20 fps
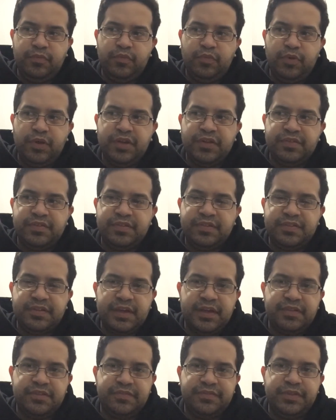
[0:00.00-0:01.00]
what is the
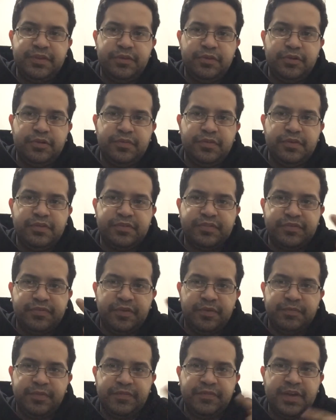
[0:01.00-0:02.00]
size of the universe
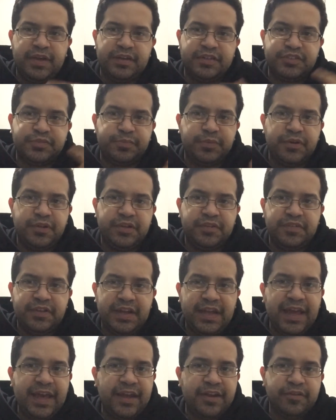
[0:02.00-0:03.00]
from the vantage point of
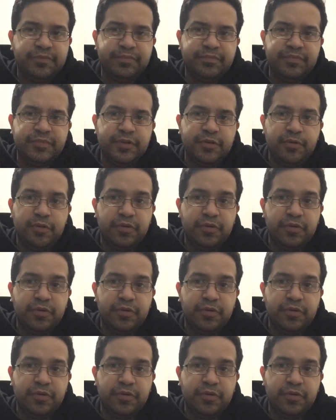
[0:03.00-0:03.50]
an atom